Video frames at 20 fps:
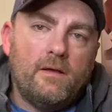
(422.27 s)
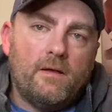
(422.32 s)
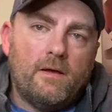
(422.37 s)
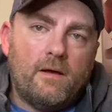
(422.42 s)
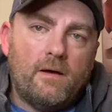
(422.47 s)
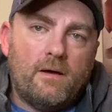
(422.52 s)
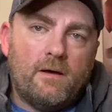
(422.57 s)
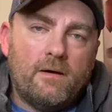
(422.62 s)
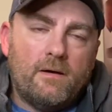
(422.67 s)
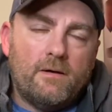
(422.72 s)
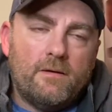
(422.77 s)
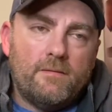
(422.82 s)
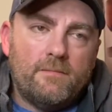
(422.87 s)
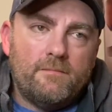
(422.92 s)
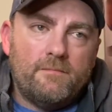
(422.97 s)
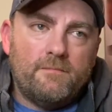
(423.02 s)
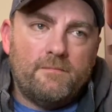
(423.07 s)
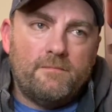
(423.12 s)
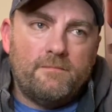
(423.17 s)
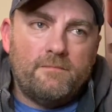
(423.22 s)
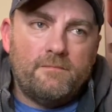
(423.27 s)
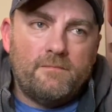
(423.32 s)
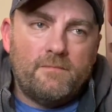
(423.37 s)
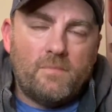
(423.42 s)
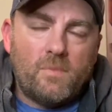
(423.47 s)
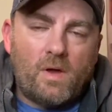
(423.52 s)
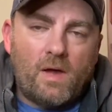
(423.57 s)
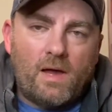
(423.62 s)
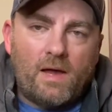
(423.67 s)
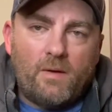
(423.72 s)

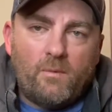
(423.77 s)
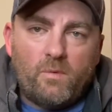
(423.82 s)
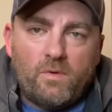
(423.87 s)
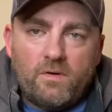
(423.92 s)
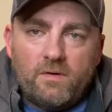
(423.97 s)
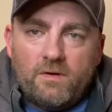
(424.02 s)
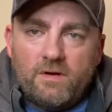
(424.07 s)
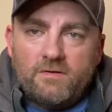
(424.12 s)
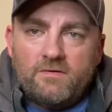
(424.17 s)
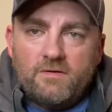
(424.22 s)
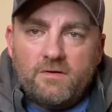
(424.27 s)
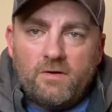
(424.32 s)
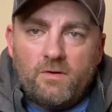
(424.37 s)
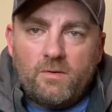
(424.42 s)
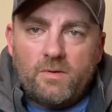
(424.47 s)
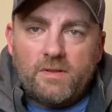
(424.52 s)
I will let you know